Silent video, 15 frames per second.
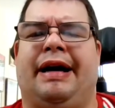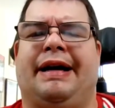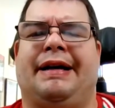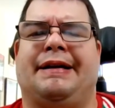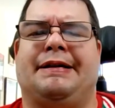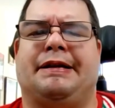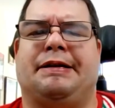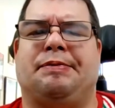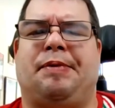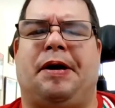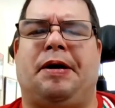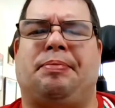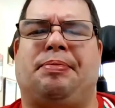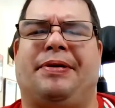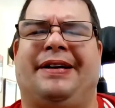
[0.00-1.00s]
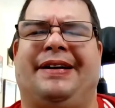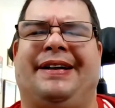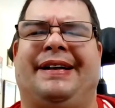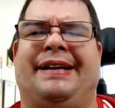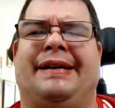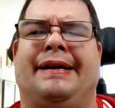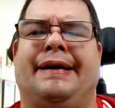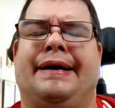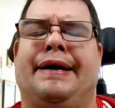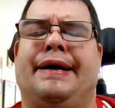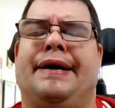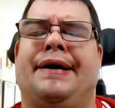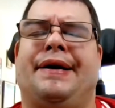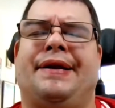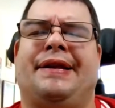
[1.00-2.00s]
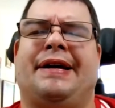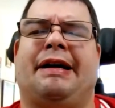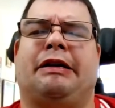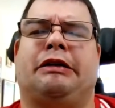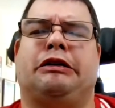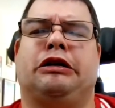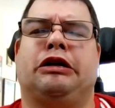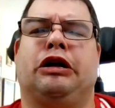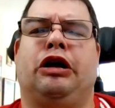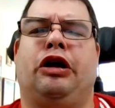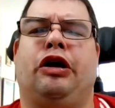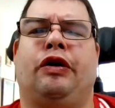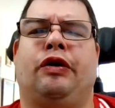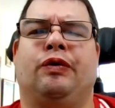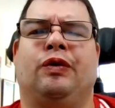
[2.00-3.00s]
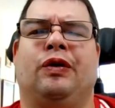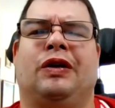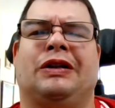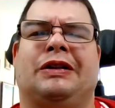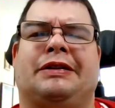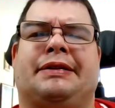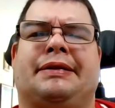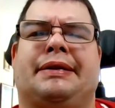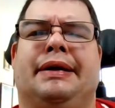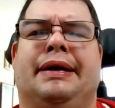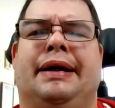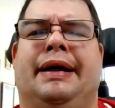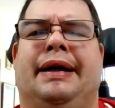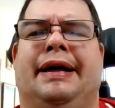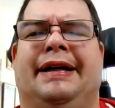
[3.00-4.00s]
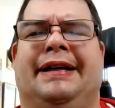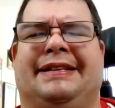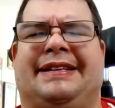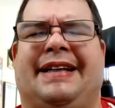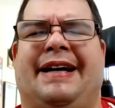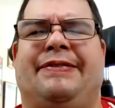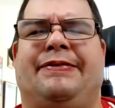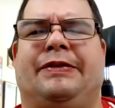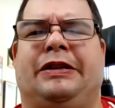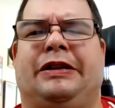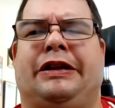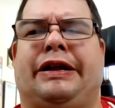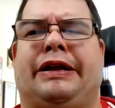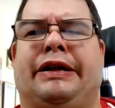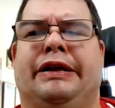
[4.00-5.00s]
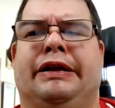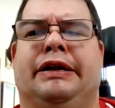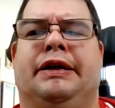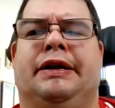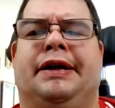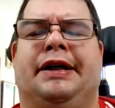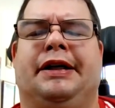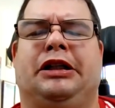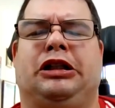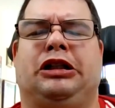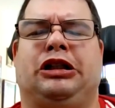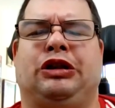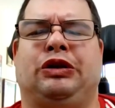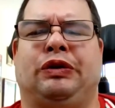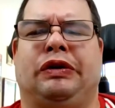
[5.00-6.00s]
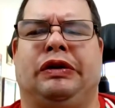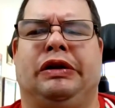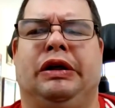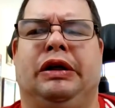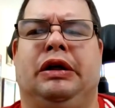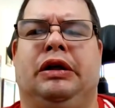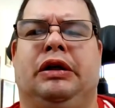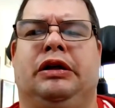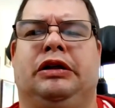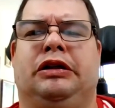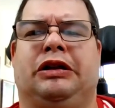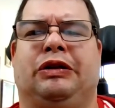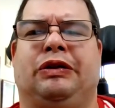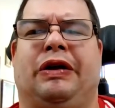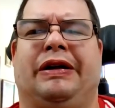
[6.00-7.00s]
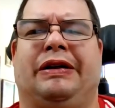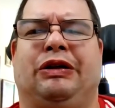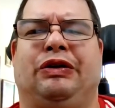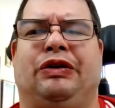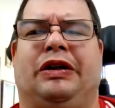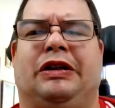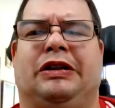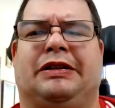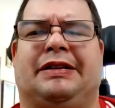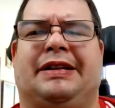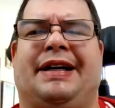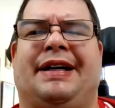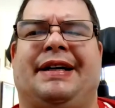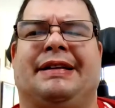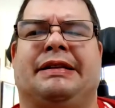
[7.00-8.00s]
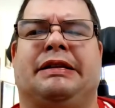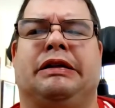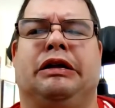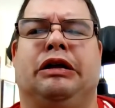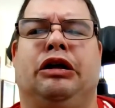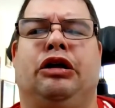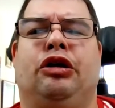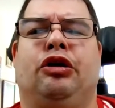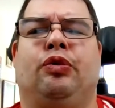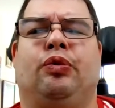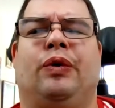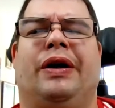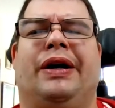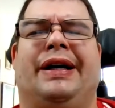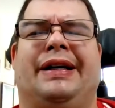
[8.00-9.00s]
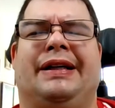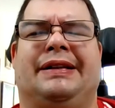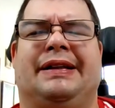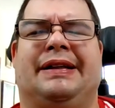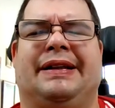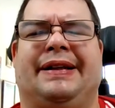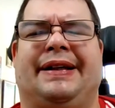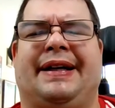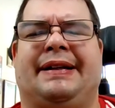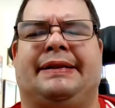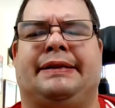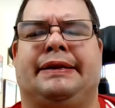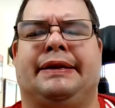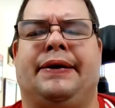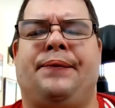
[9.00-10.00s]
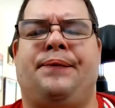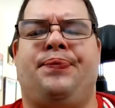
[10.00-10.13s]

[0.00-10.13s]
And in my opinion, that was a safety issue. So I don't understand why he didn't get